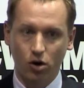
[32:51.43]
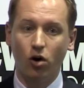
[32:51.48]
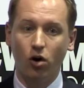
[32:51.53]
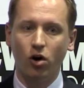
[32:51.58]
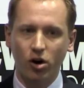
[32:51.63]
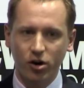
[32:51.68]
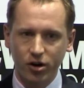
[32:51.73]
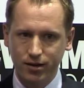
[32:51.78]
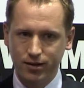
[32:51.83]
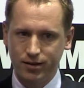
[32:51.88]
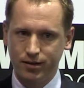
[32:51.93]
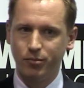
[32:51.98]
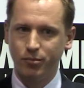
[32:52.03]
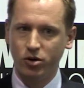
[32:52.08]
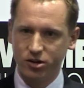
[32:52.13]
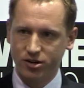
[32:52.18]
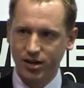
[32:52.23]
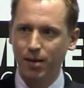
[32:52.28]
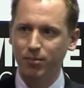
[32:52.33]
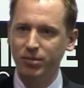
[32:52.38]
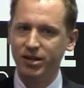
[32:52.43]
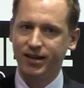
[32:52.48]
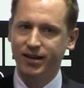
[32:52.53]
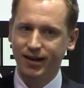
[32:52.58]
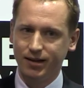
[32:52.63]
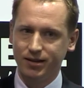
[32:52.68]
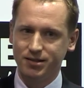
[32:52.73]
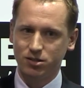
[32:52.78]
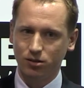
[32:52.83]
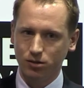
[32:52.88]
or a more
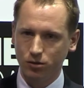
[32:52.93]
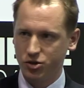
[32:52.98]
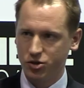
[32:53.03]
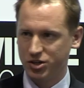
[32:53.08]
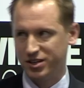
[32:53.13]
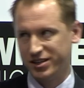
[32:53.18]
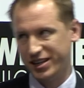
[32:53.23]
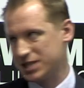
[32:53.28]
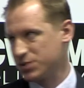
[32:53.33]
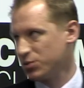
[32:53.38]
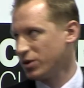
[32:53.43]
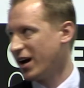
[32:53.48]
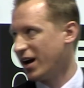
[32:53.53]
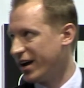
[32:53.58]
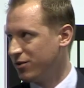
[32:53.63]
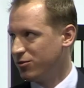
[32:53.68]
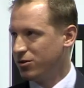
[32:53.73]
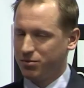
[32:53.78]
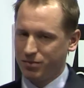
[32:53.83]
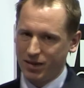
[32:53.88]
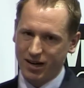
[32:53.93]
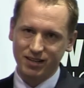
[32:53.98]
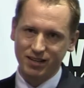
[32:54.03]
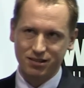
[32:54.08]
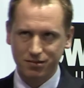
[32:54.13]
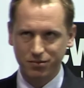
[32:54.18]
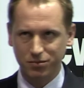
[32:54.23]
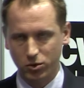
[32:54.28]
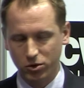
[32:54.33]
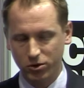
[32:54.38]
complicated solution, that's what I do in my
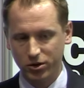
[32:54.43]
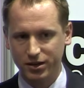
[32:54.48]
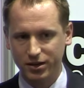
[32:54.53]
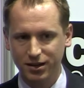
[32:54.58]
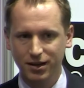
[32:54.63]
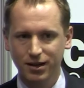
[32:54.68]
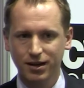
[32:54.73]
work,